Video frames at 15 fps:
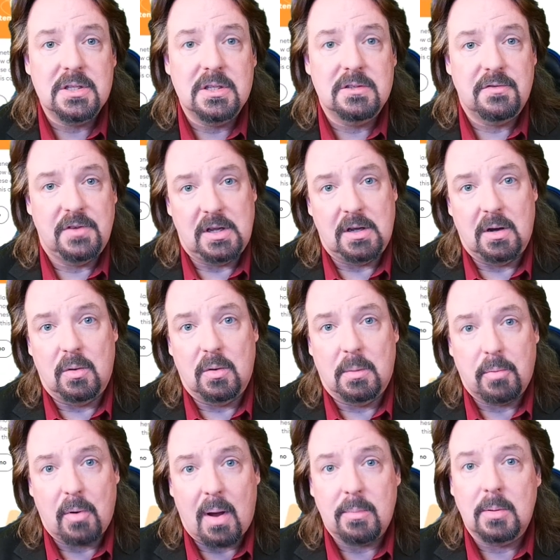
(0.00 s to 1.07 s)
this video are
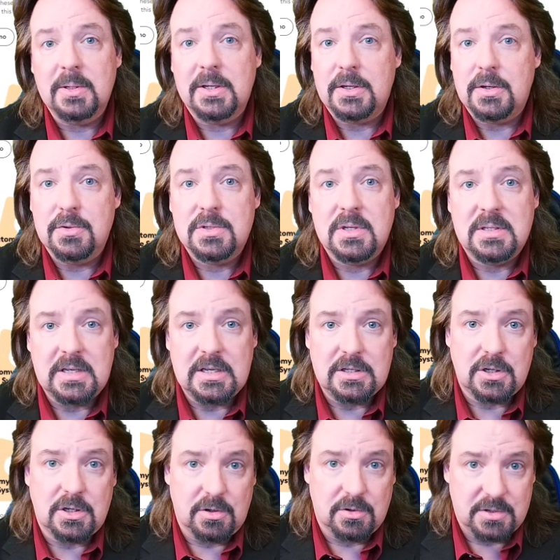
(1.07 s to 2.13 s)
probably used to
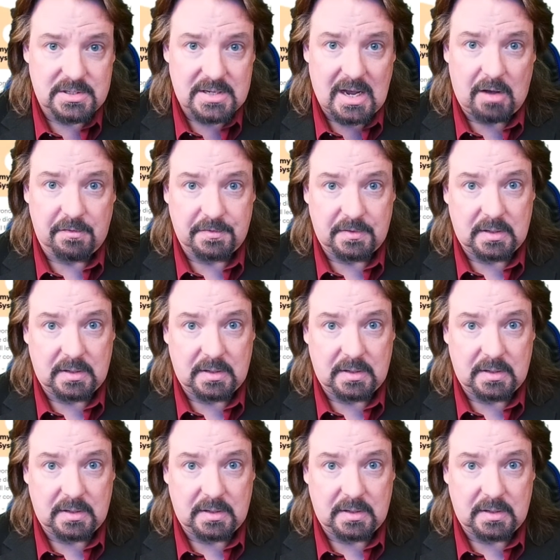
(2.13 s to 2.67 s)
teaching yourself